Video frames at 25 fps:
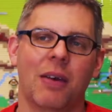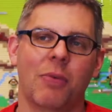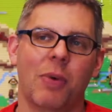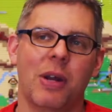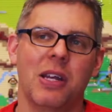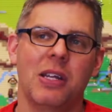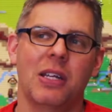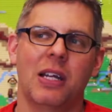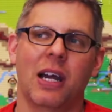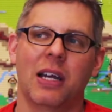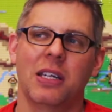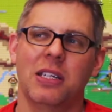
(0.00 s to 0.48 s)
When
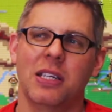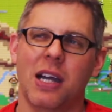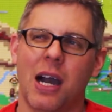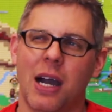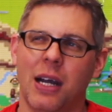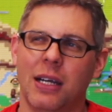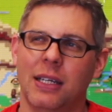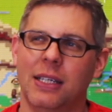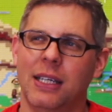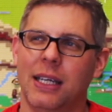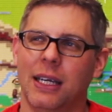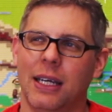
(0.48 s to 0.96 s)
you got
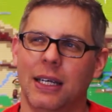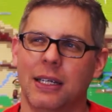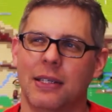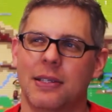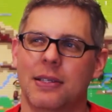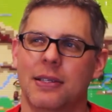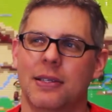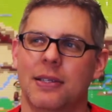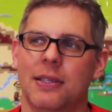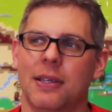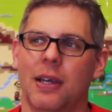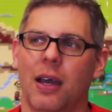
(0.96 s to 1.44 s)
young
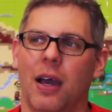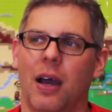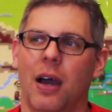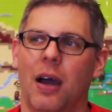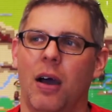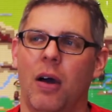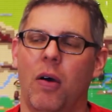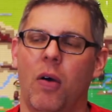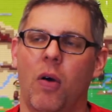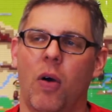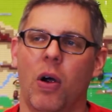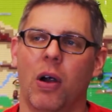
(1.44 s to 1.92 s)
kids
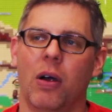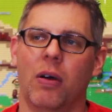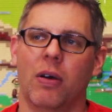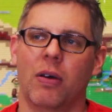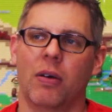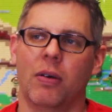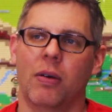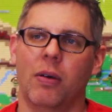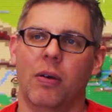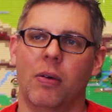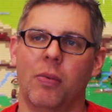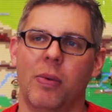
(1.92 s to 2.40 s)

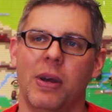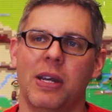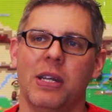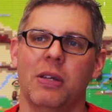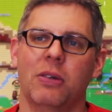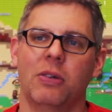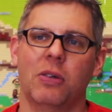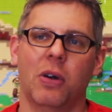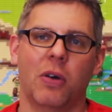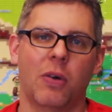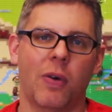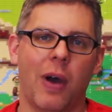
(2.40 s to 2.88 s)
or when you
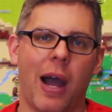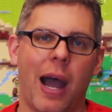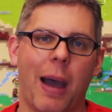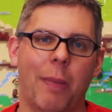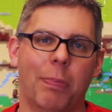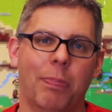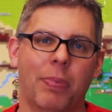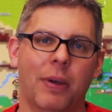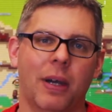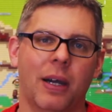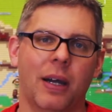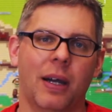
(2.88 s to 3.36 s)
grow up,
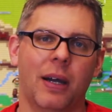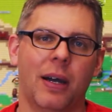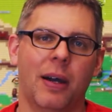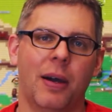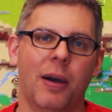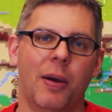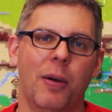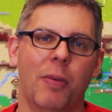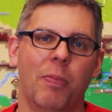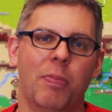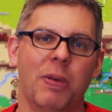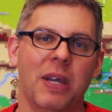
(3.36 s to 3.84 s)

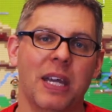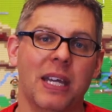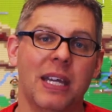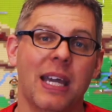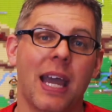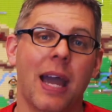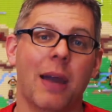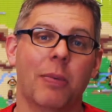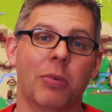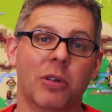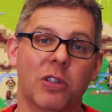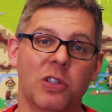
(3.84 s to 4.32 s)
being
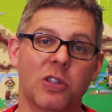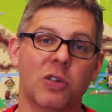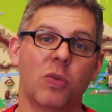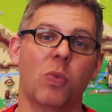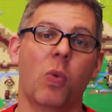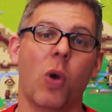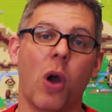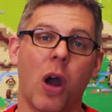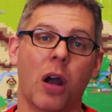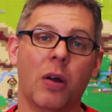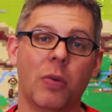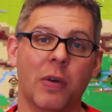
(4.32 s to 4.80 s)
able to
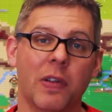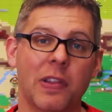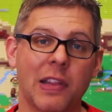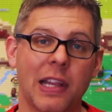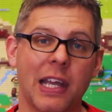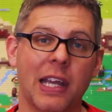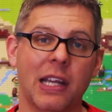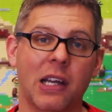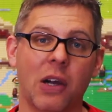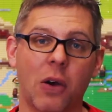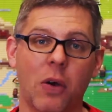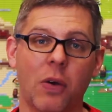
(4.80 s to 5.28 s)
work with
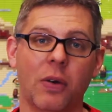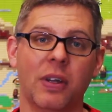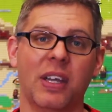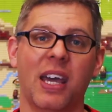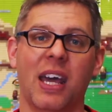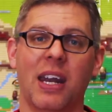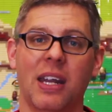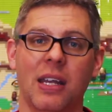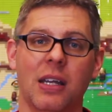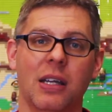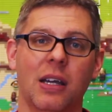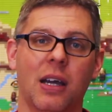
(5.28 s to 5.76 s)
Lego,
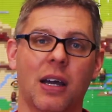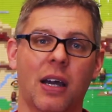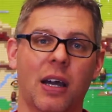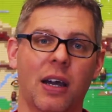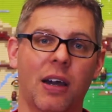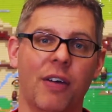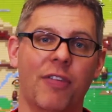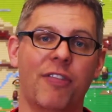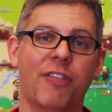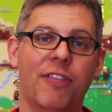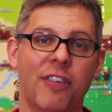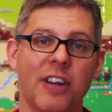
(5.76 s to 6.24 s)
getting
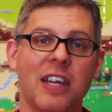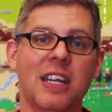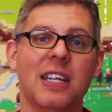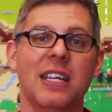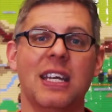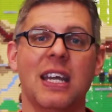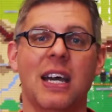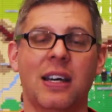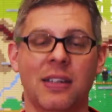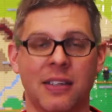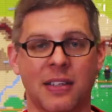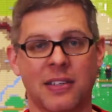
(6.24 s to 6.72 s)
a
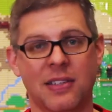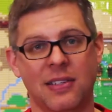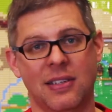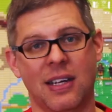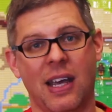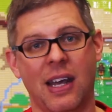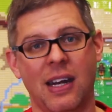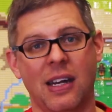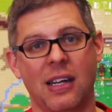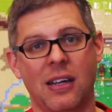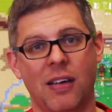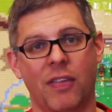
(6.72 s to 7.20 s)
3D
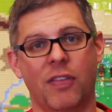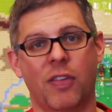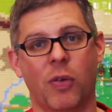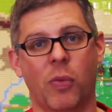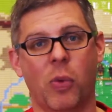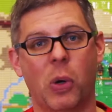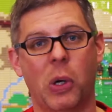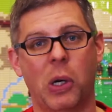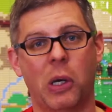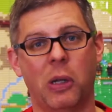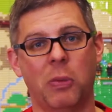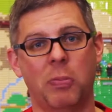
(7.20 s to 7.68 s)
understanding of the
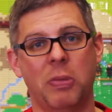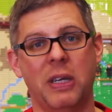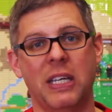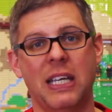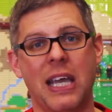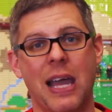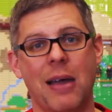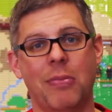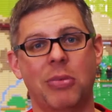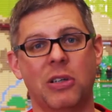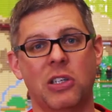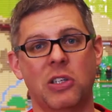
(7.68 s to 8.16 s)
world,
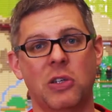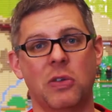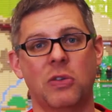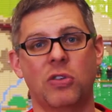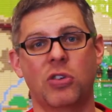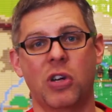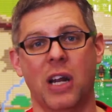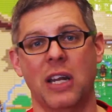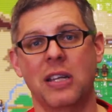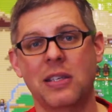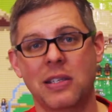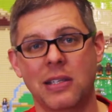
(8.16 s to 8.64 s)
being able to
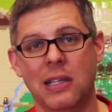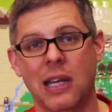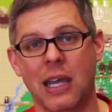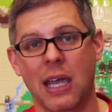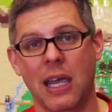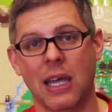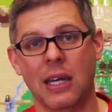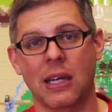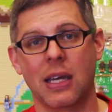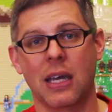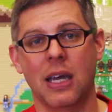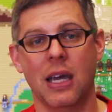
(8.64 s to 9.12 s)

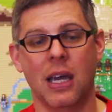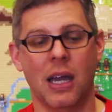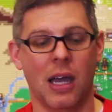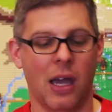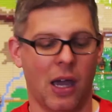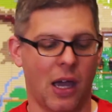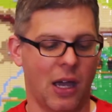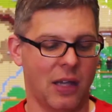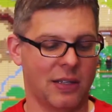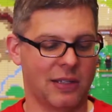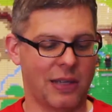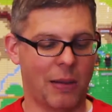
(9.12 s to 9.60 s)
translate
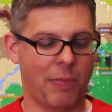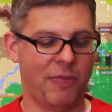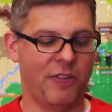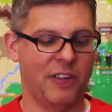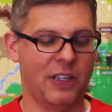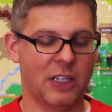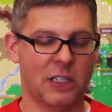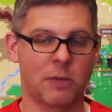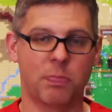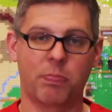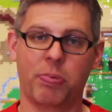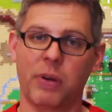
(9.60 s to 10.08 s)
something
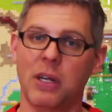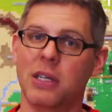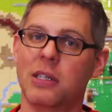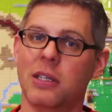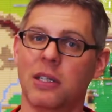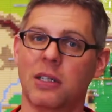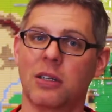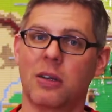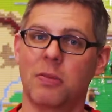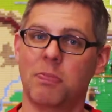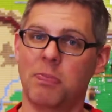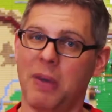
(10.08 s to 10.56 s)
that's
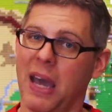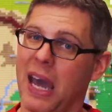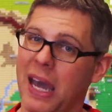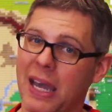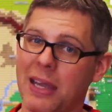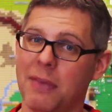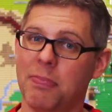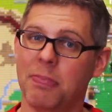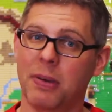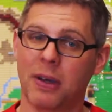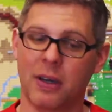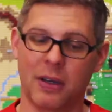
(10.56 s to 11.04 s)
printed on
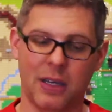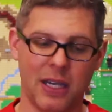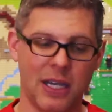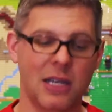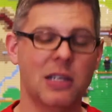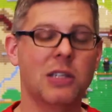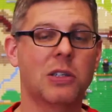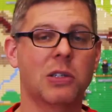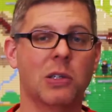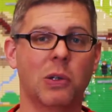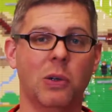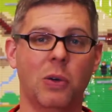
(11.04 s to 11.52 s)
paper
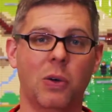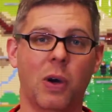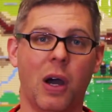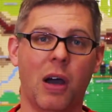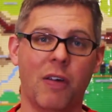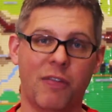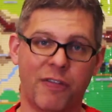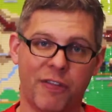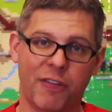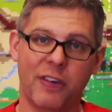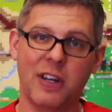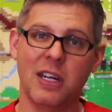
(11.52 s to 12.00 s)
into a
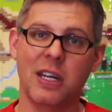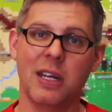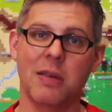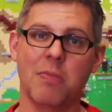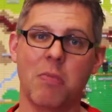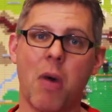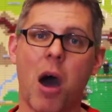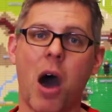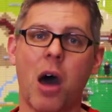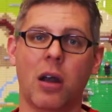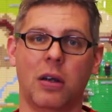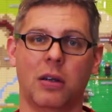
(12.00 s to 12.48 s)
3D
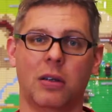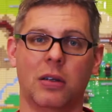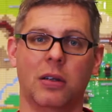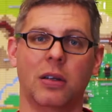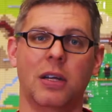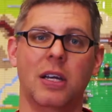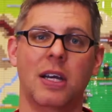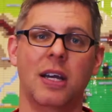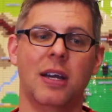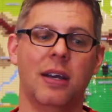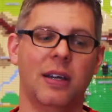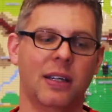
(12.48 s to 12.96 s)
model,
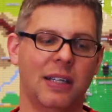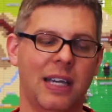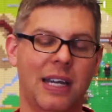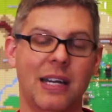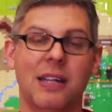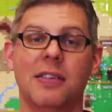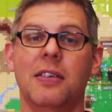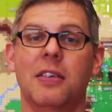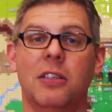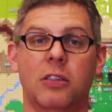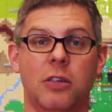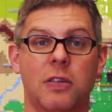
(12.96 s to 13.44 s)

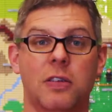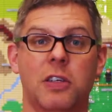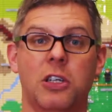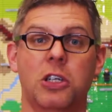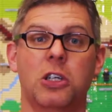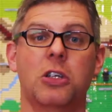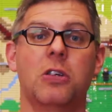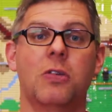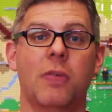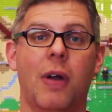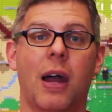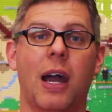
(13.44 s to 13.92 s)
getting this
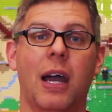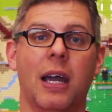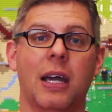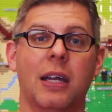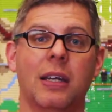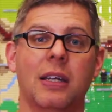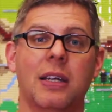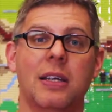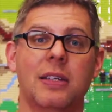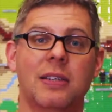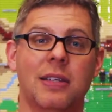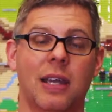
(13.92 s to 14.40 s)
transition right
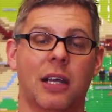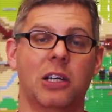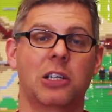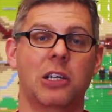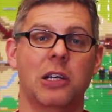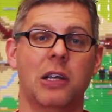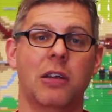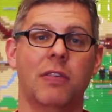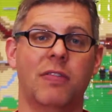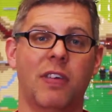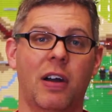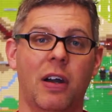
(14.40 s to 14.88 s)
is
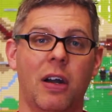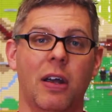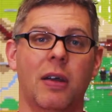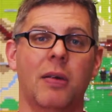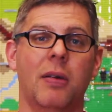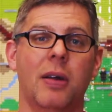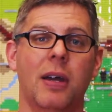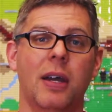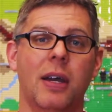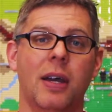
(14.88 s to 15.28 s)
actually a